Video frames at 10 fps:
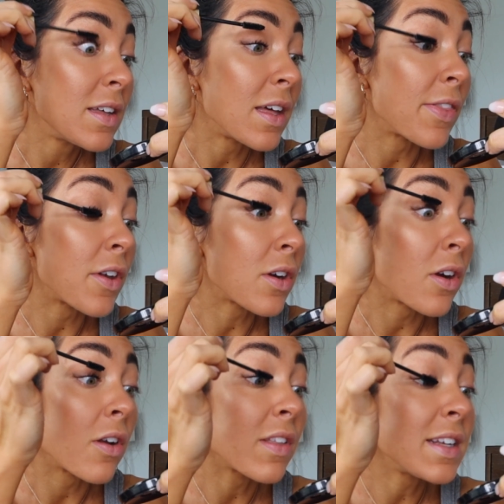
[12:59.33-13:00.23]
and their
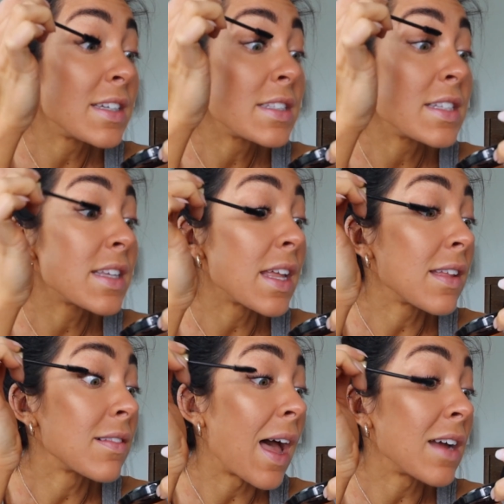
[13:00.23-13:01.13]
curliness is
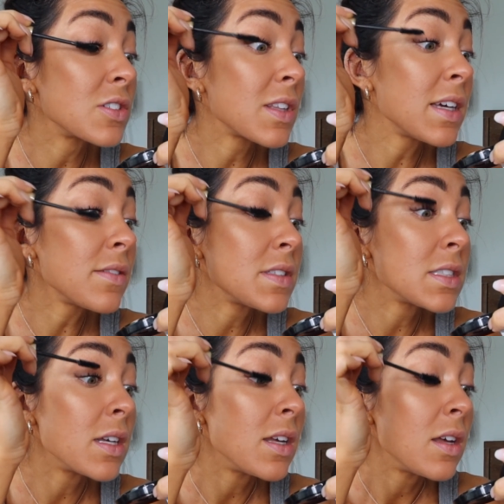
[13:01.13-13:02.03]
getting lash lifts.
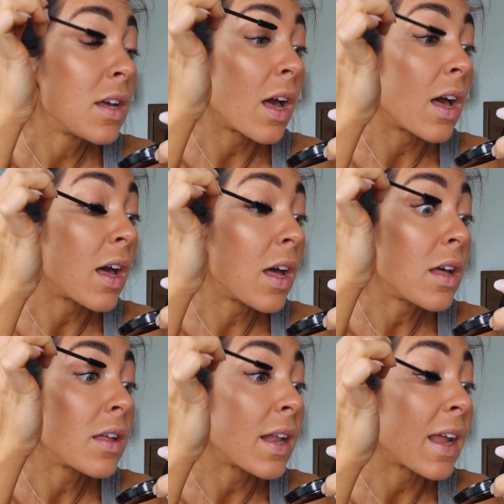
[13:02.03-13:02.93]

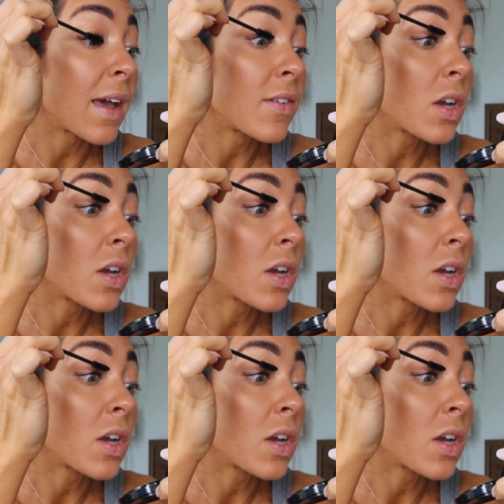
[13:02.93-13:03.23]
And I haven't